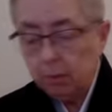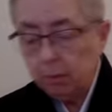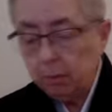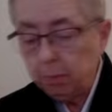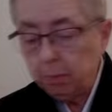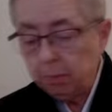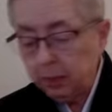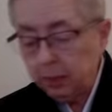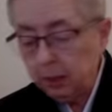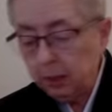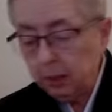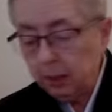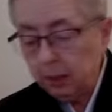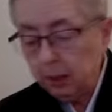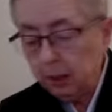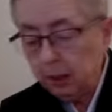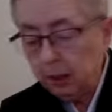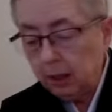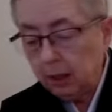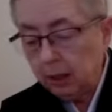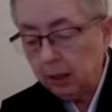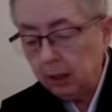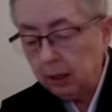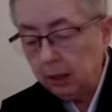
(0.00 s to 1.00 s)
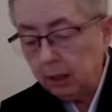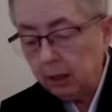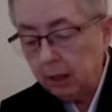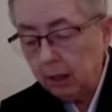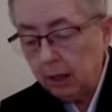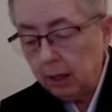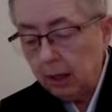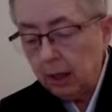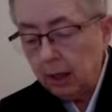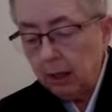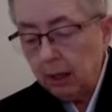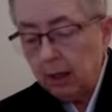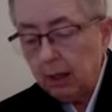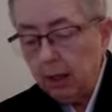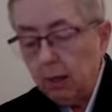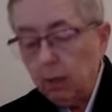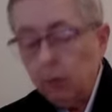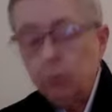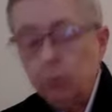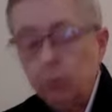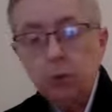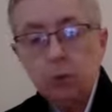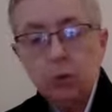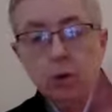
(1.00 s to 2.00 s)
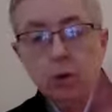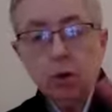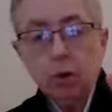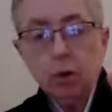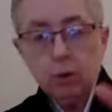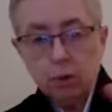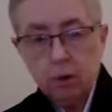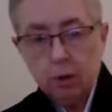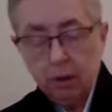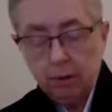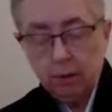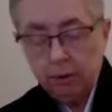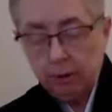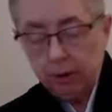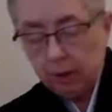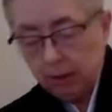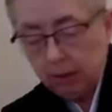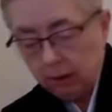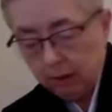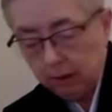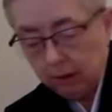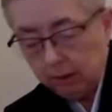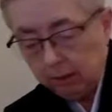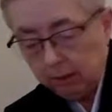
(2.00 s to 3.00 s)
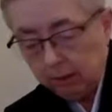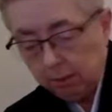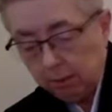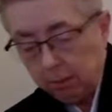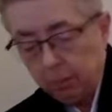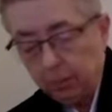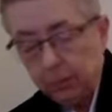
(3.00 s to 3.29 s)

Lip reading: being who starts everything,